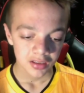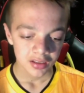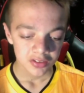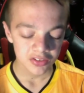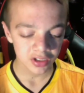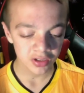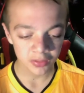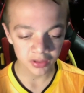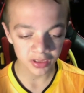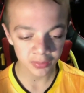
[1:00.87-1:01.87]
So,
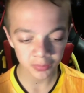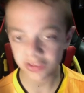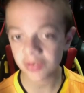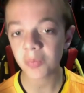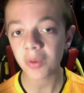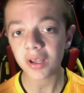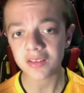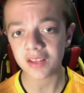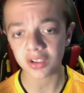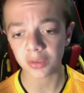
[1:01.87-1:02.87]
we're doing well in
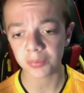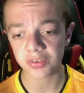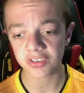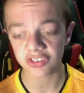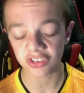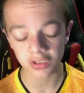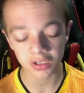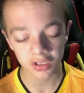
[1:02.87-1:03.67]
that competition,